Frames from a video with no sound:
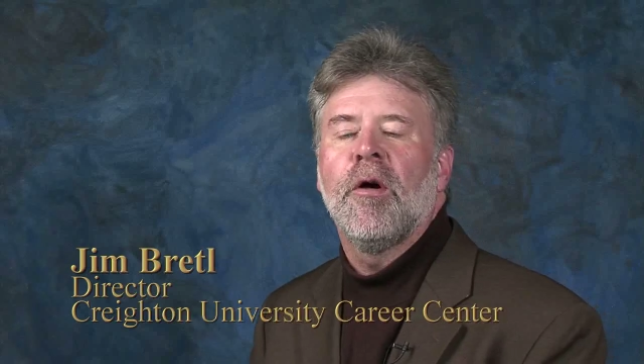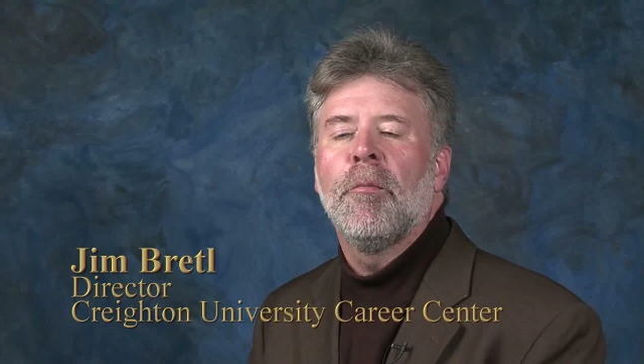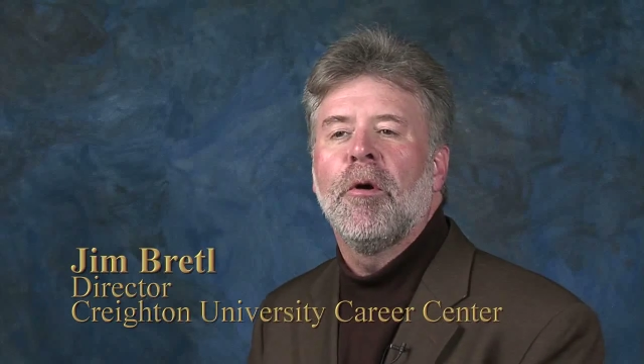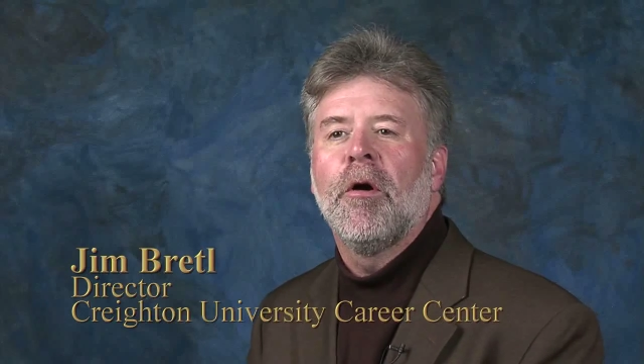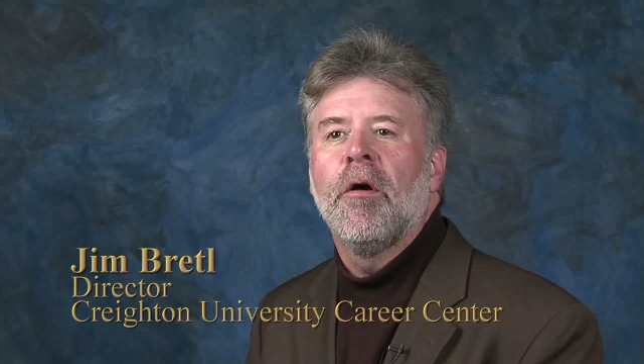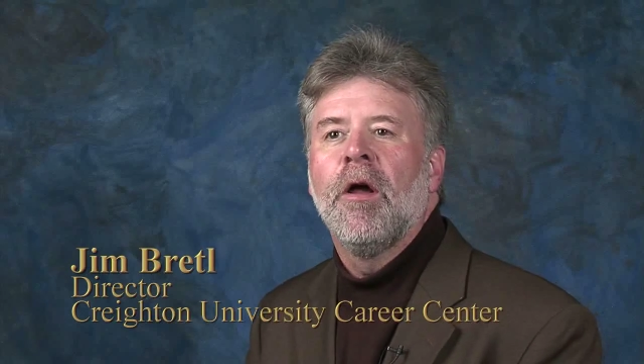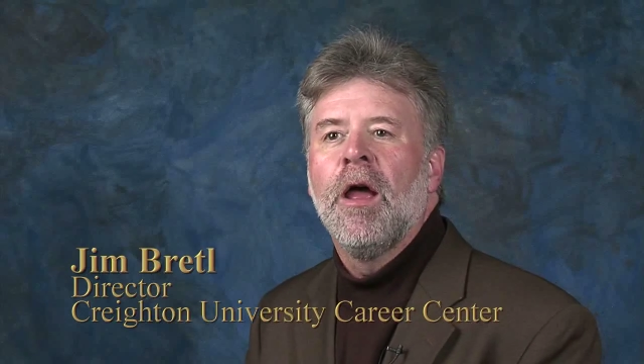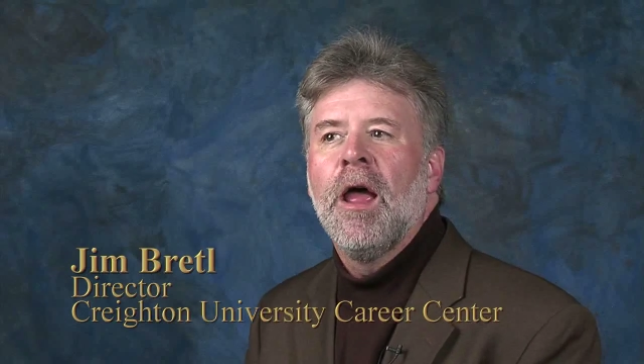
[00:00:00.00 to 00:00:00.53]

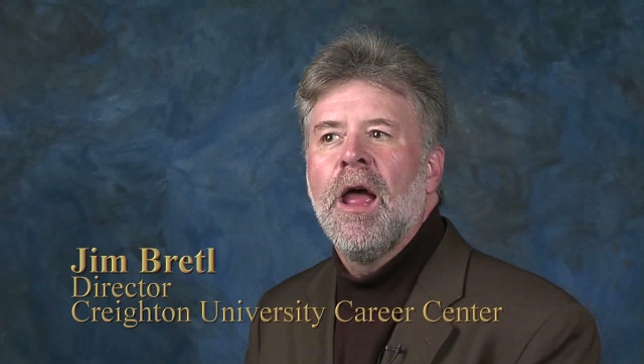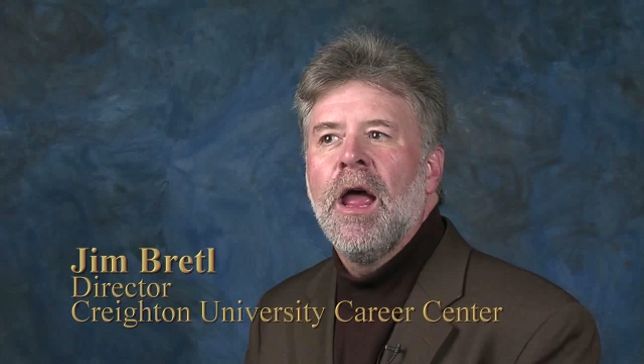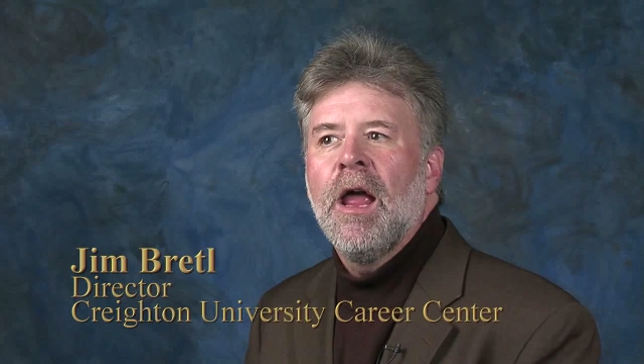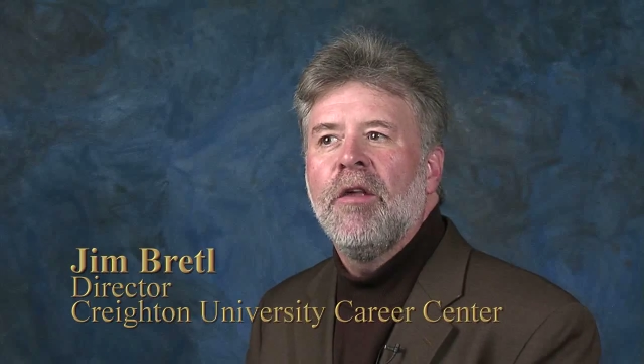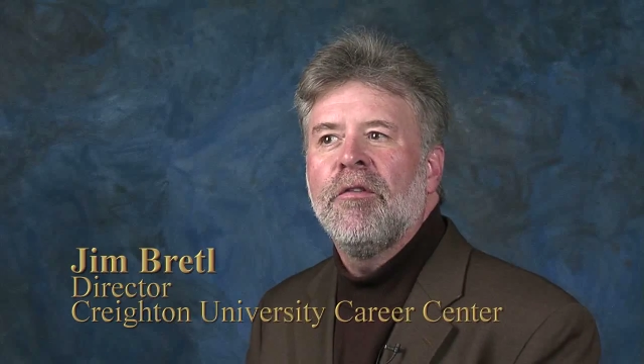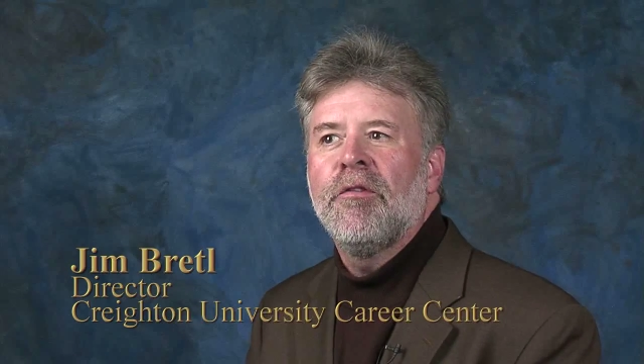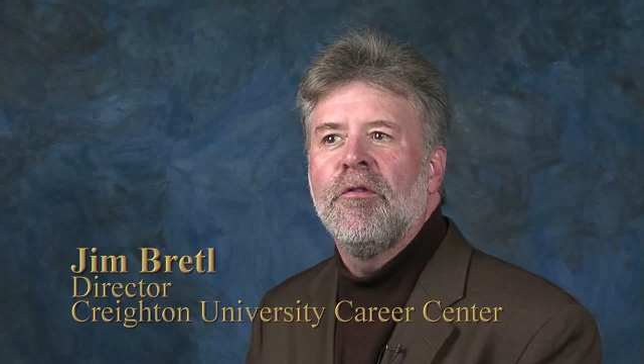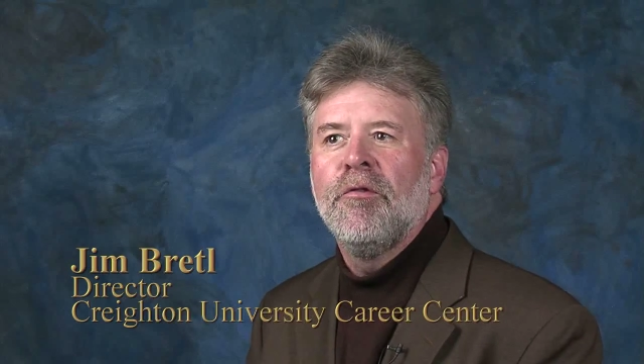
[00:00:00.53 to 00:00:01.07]
summer
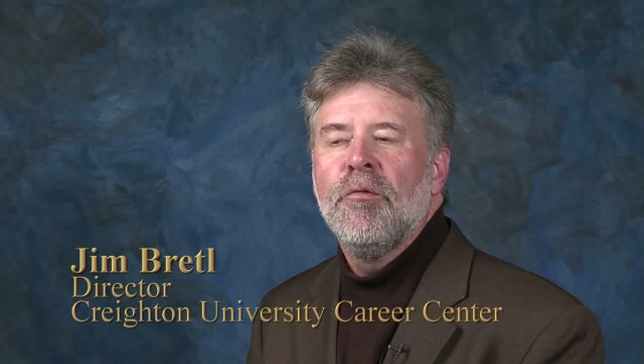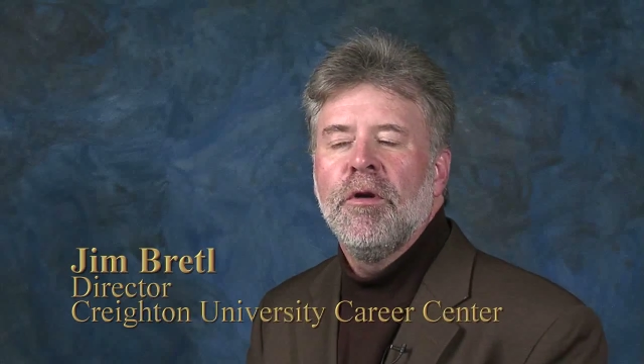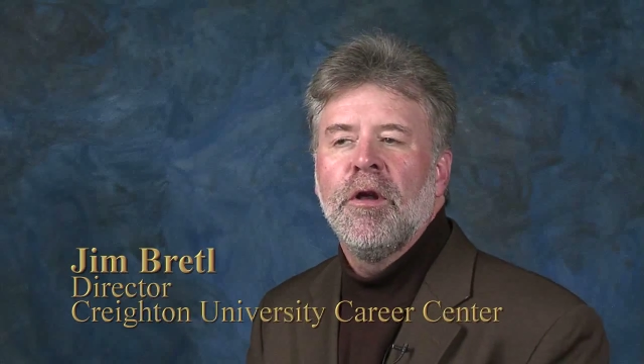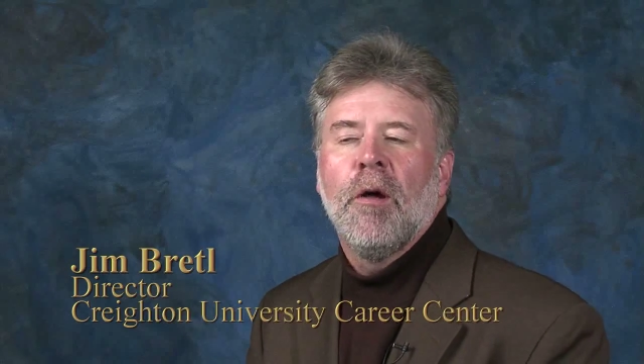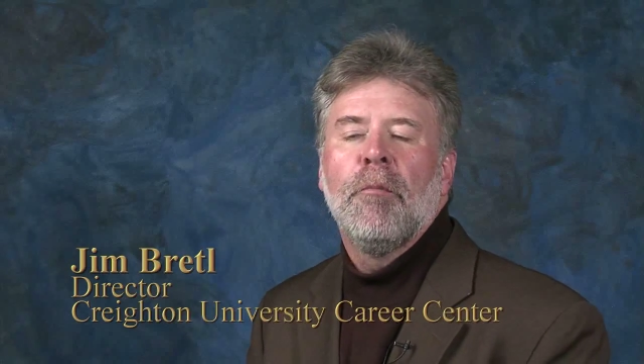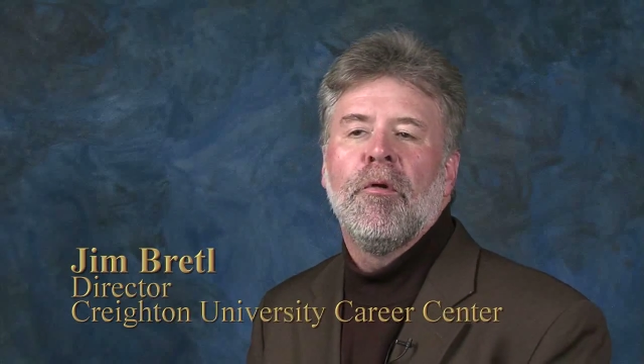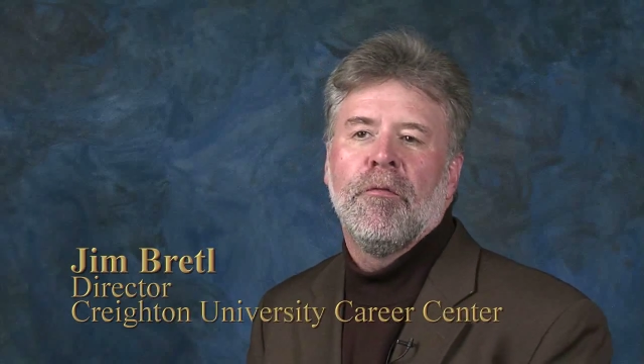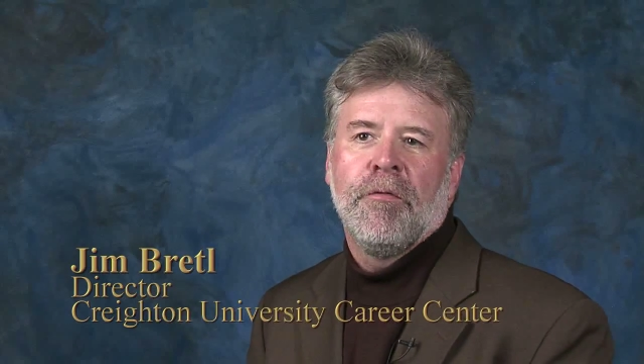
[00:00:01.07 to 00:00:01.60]
is to do a
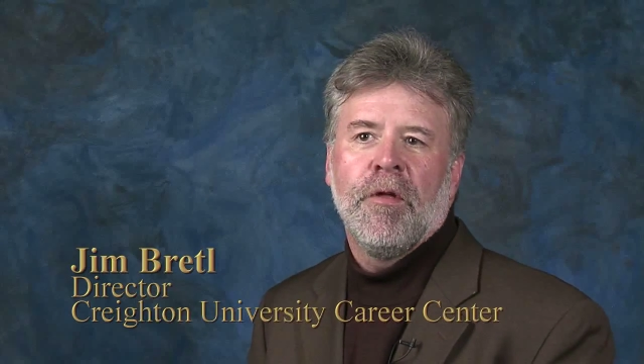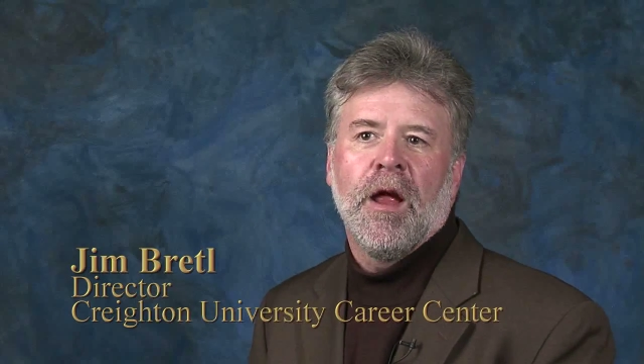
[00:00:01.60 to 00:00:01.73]
number of